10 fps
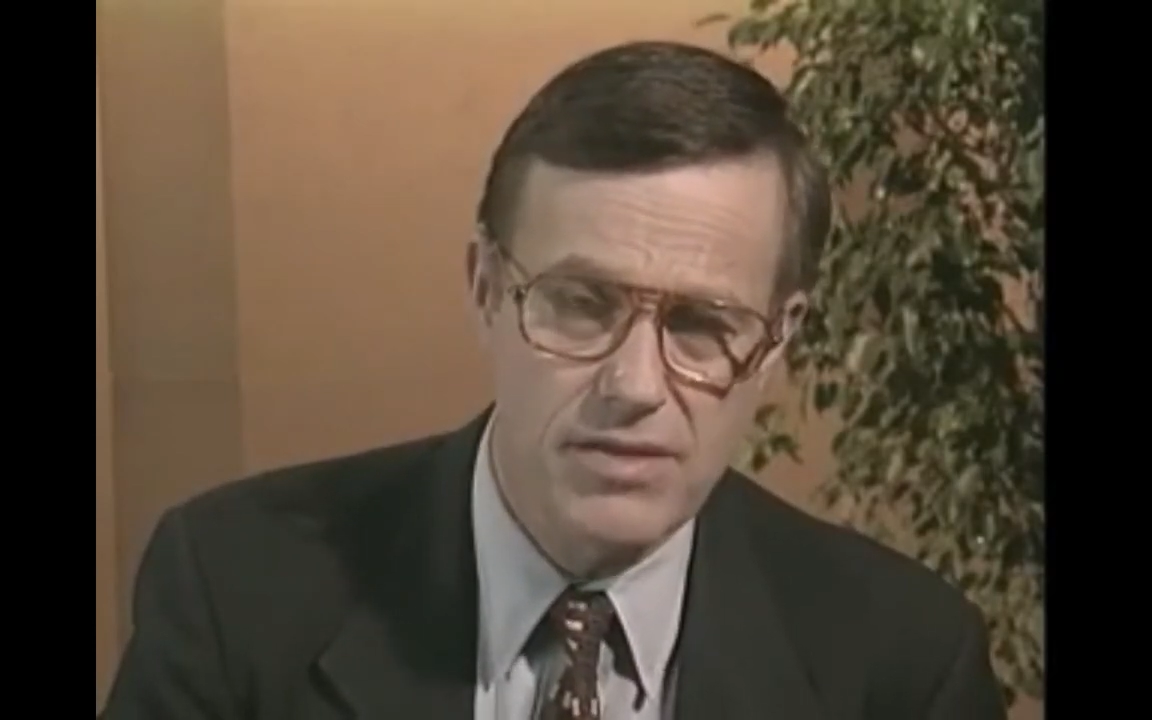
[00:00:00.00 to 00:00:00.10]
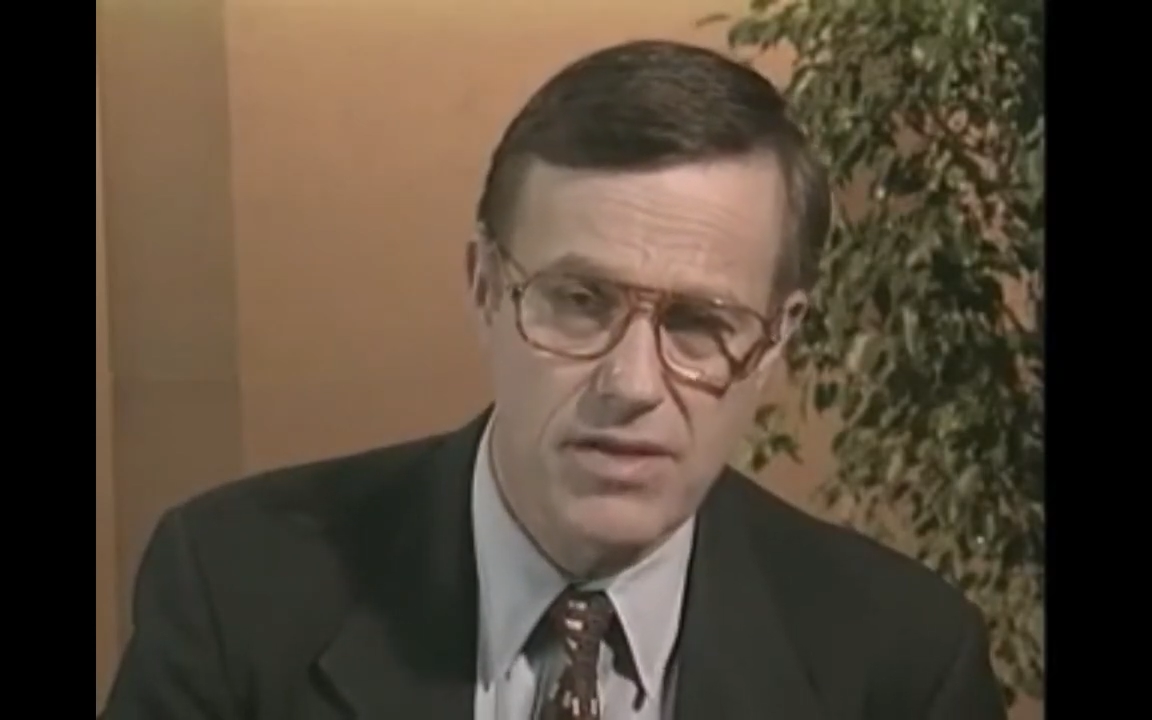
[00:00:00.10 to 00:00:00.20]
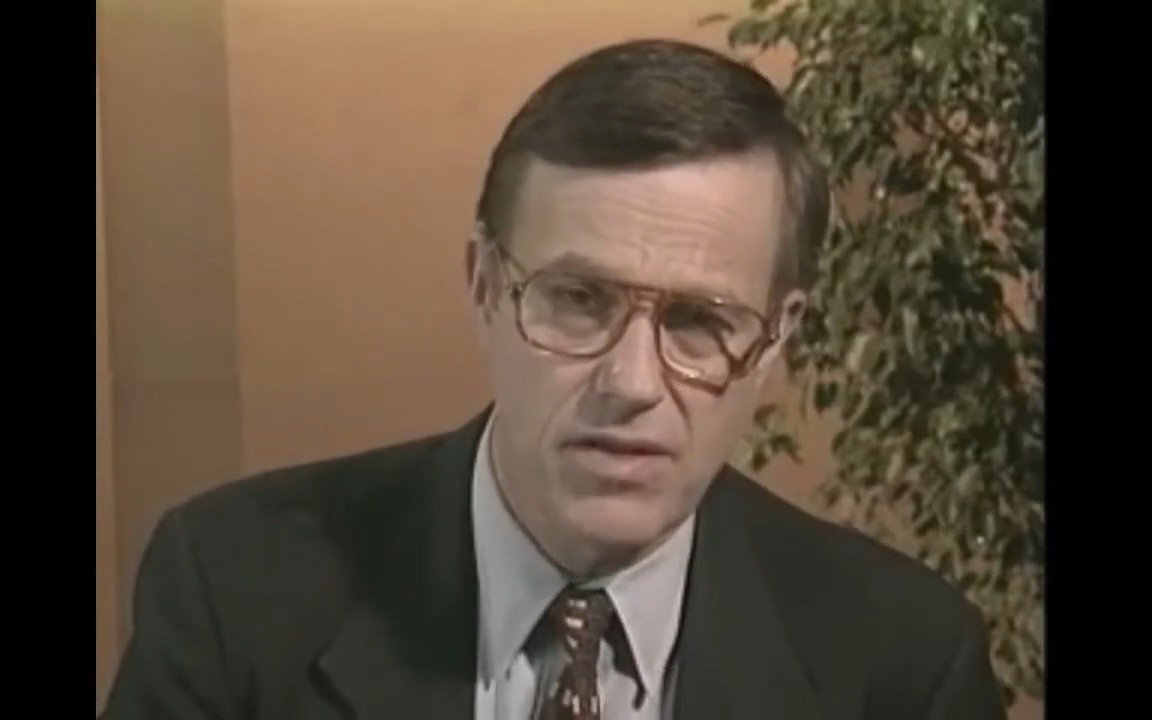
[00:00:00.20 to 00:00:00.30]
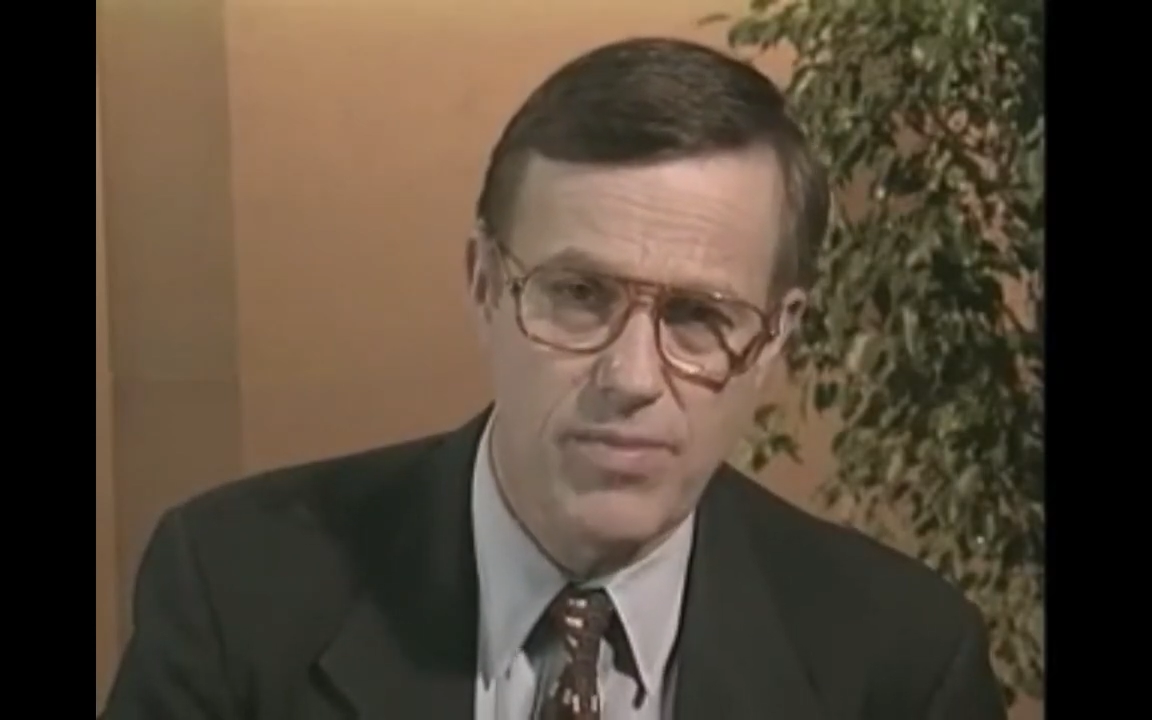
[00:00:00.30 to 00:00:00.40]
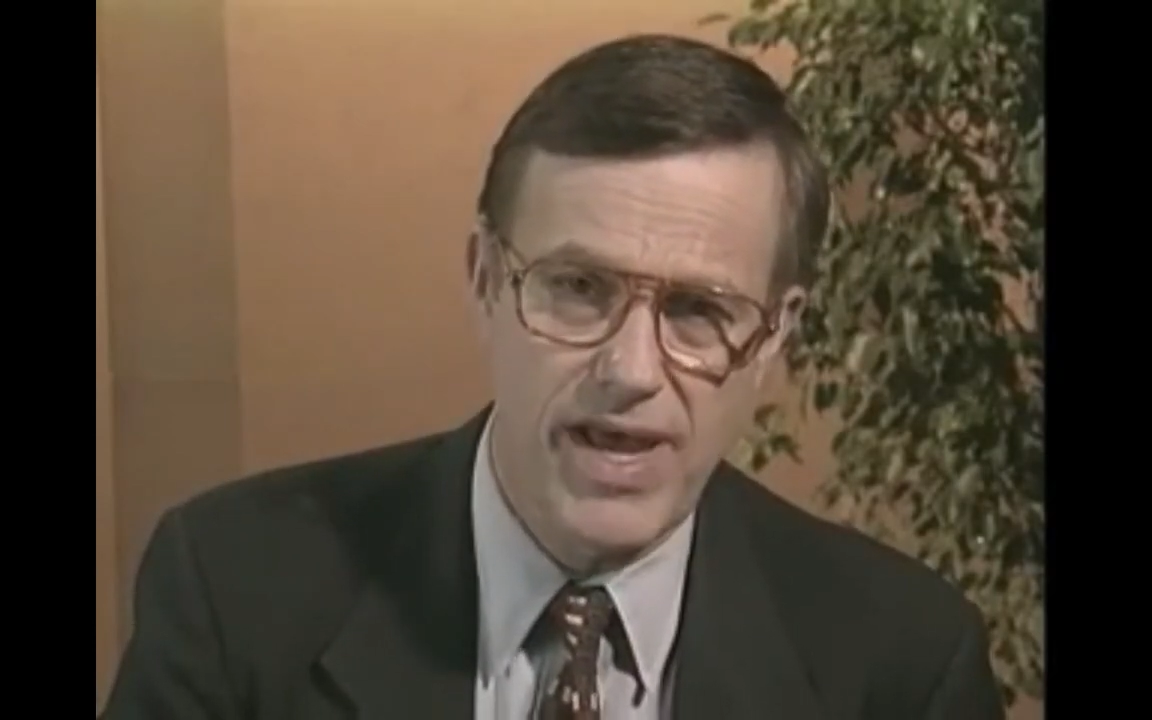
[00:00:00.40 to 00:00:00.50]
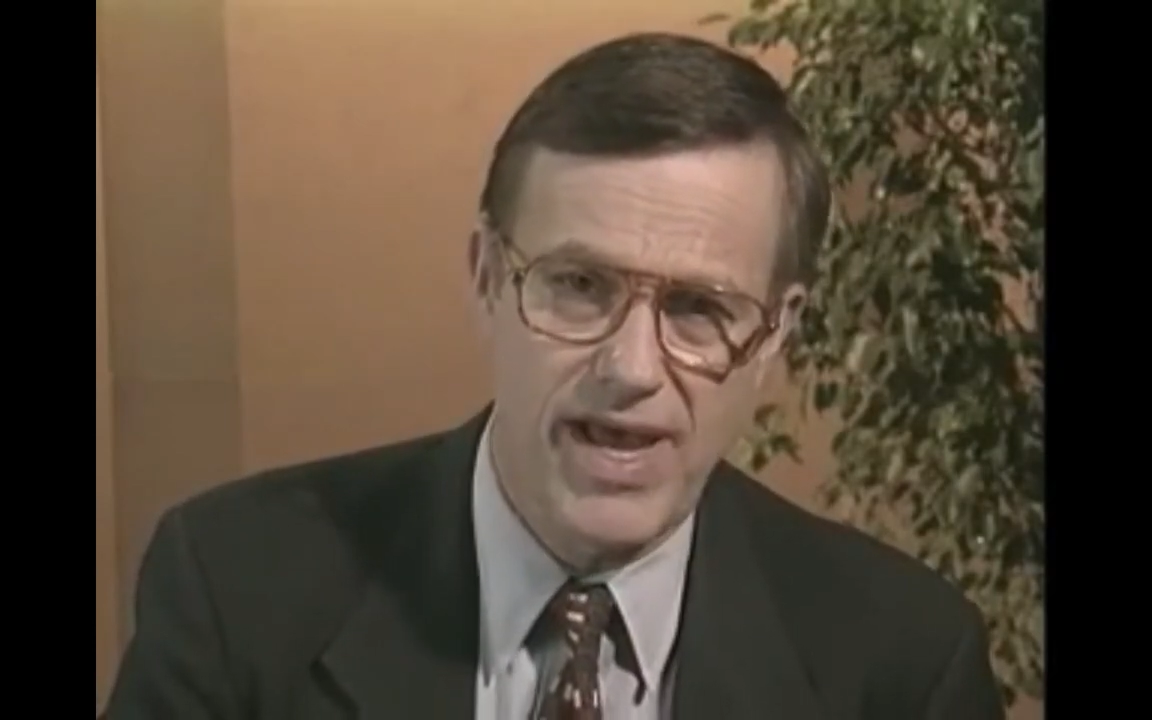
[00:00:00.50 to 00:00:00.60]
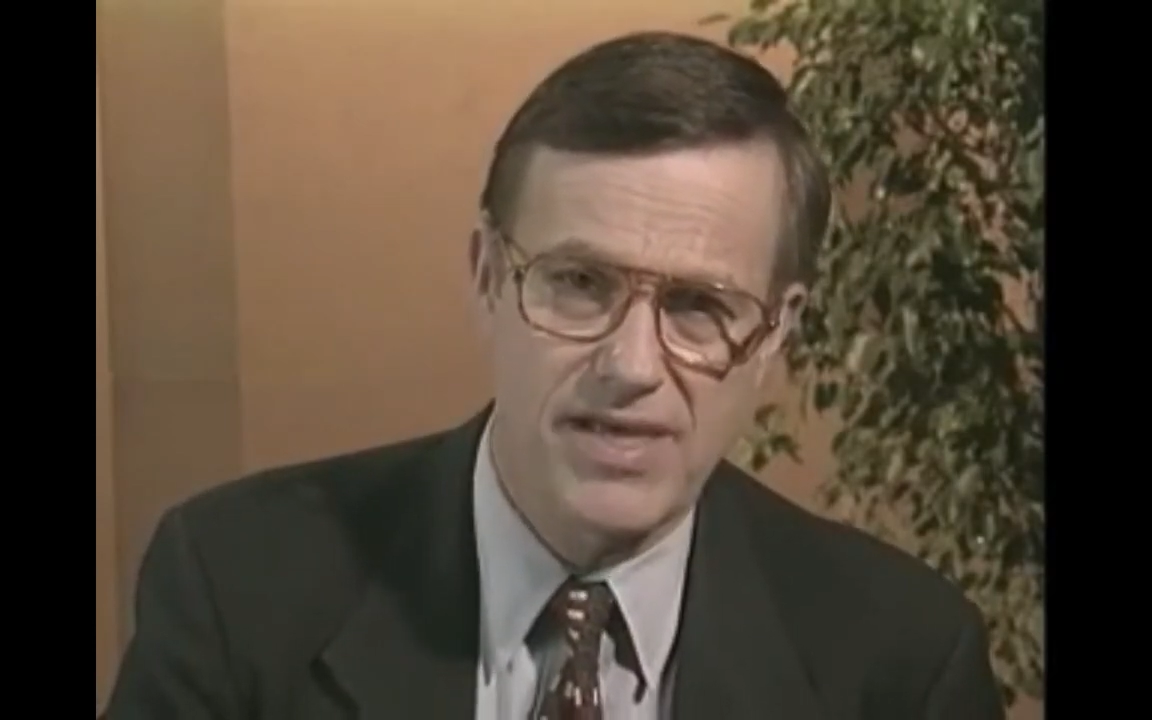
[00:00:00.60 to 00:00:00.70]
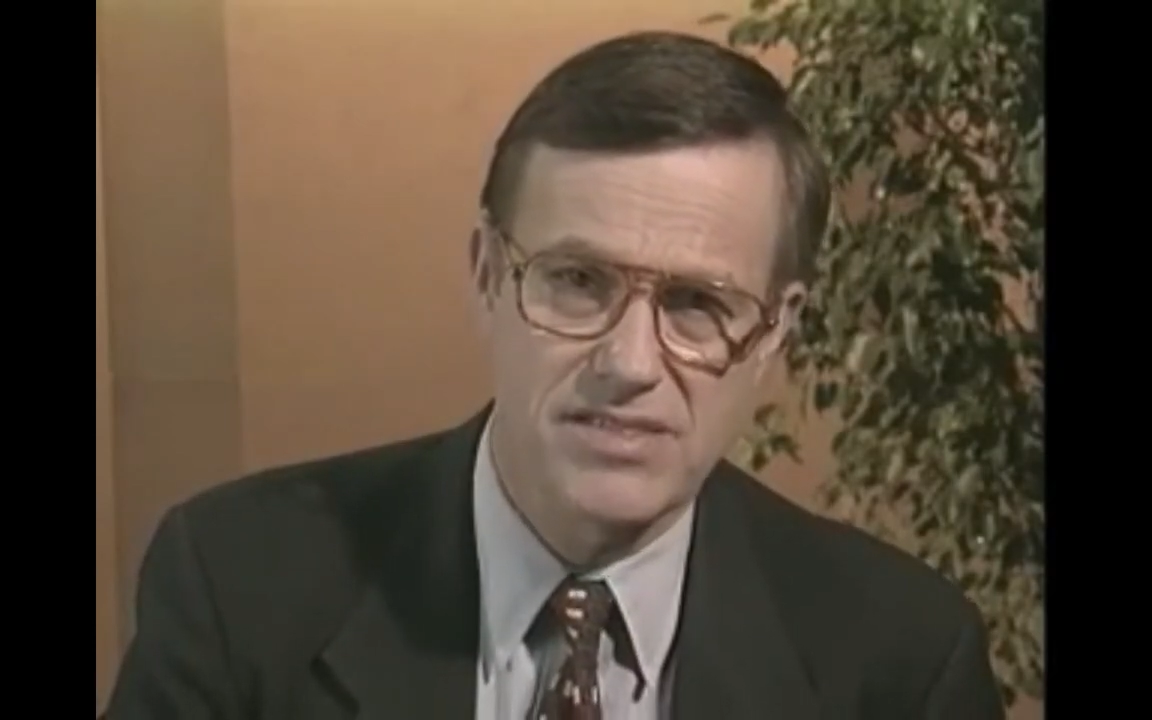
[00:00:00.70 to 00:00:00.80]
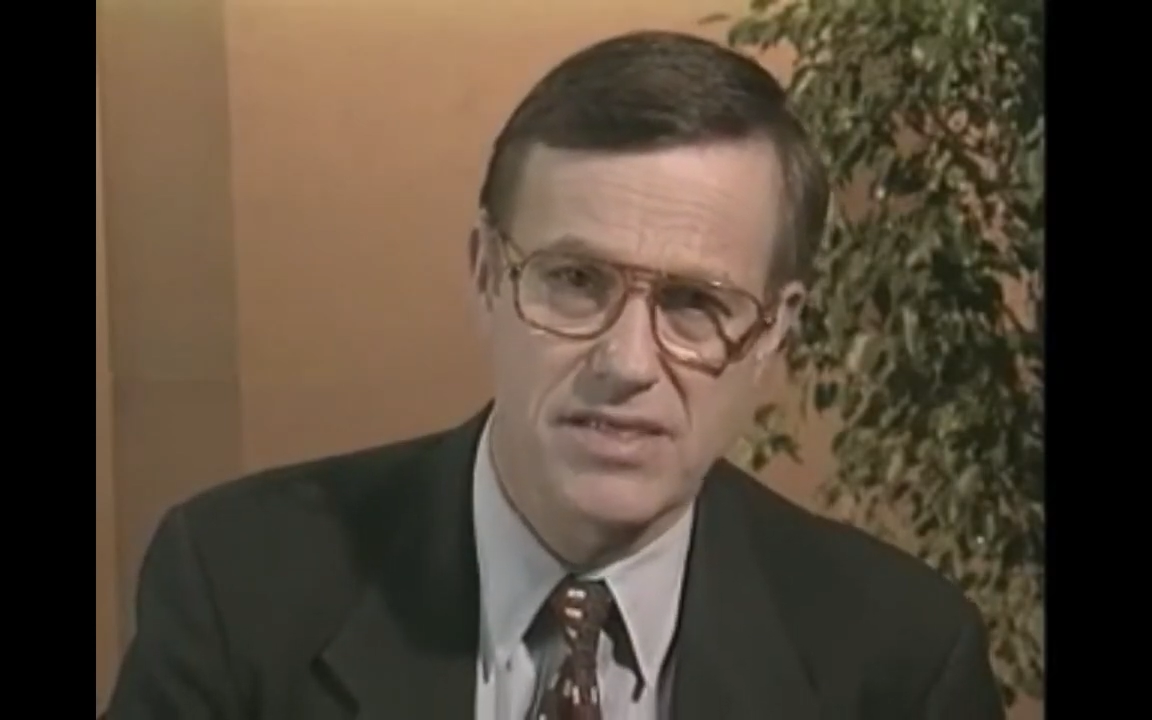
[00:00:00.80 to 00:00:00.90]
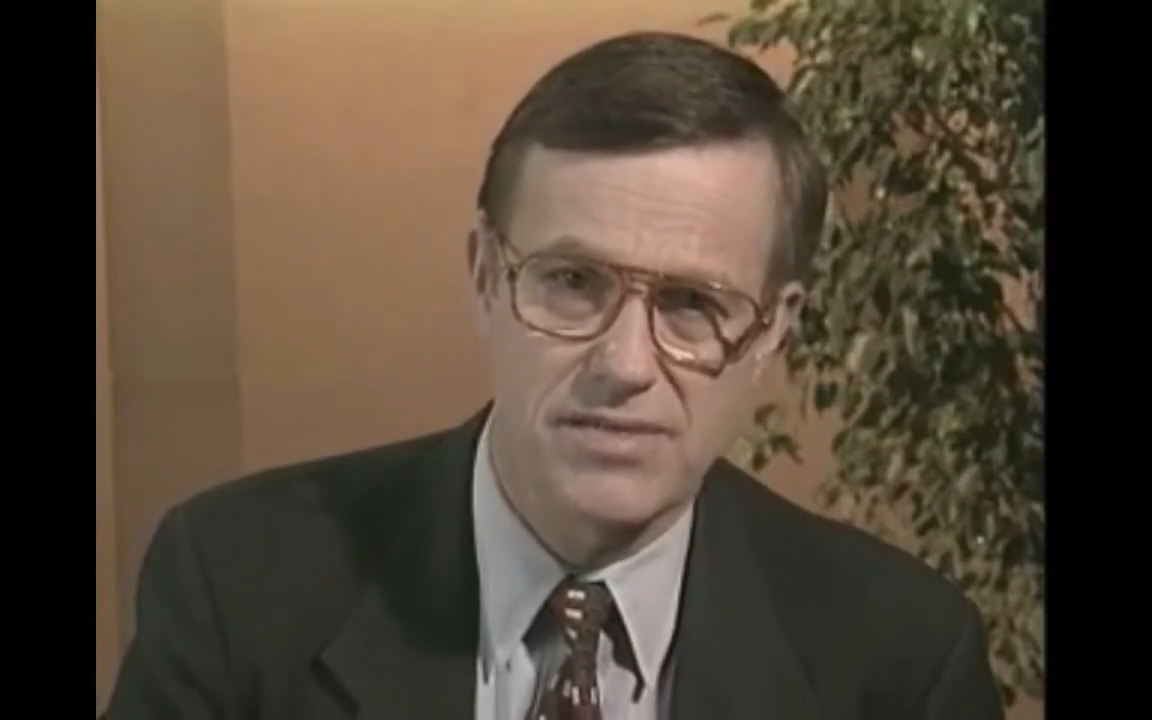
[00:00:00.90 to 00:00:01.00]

to the past.